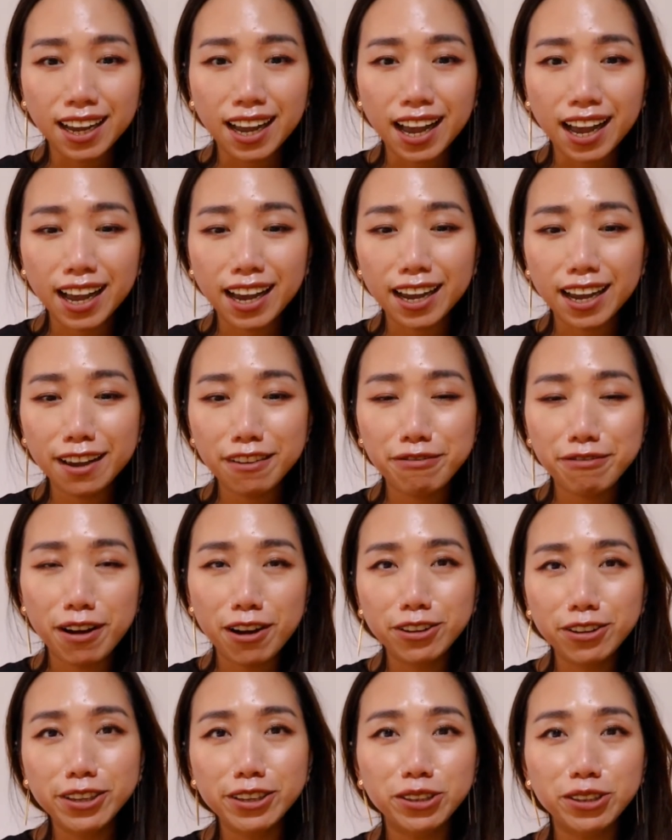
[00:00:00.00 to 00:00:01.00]
I
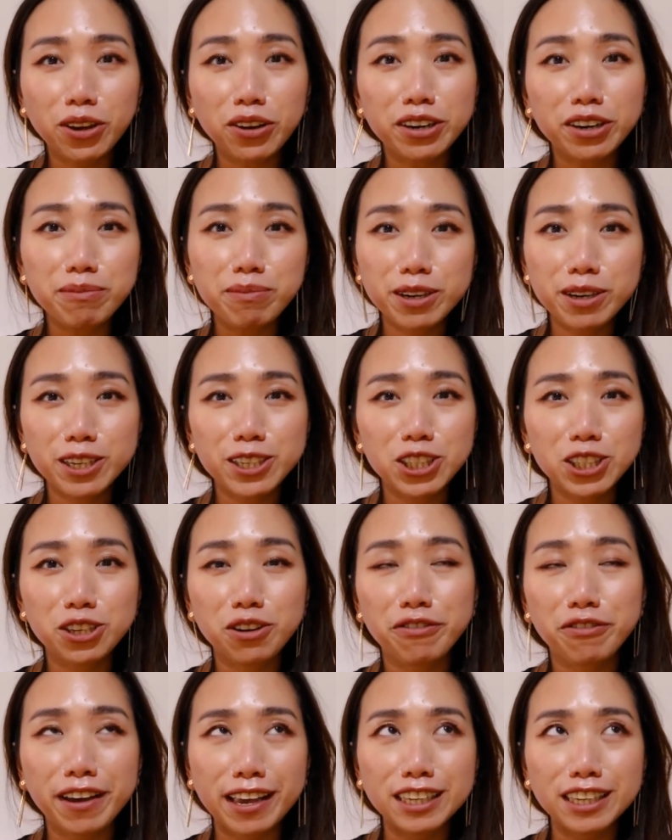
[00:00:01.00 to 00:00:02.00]
found the Tory Burch
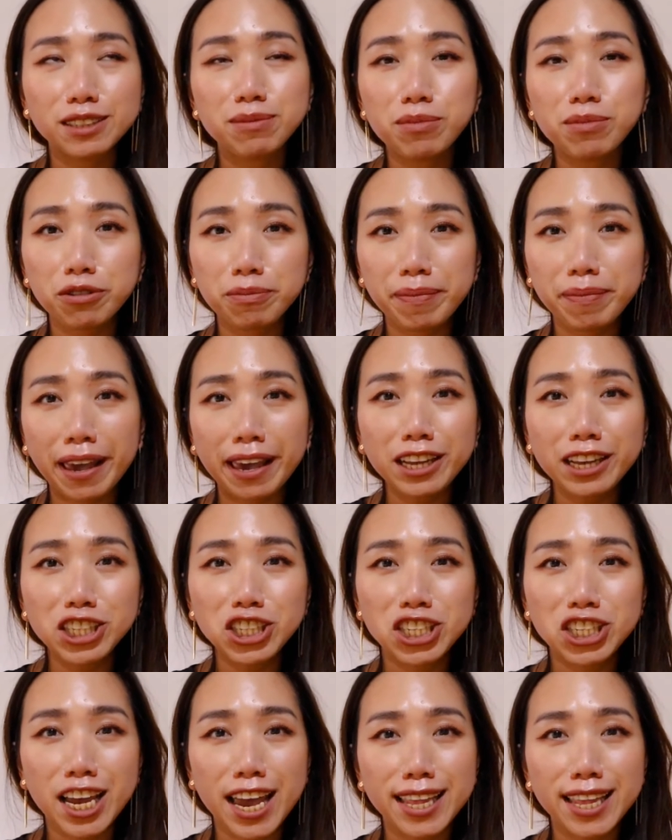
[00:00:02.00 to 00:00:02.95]
Facebook page,